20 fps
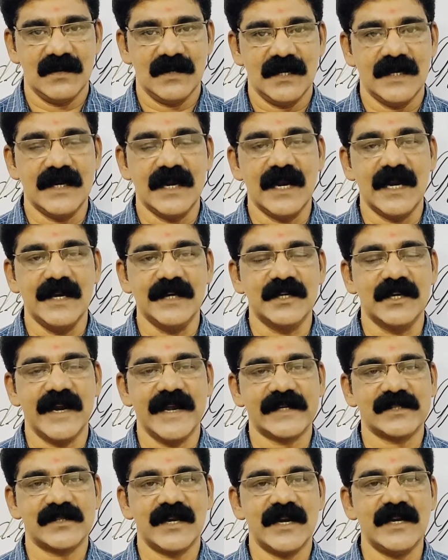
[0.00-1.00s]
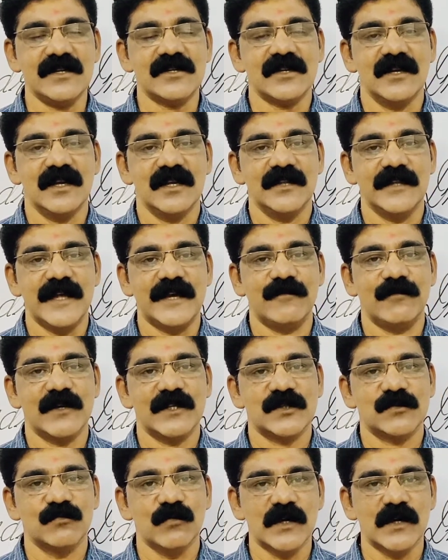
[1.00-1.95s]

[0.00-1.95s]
In a little extent, that was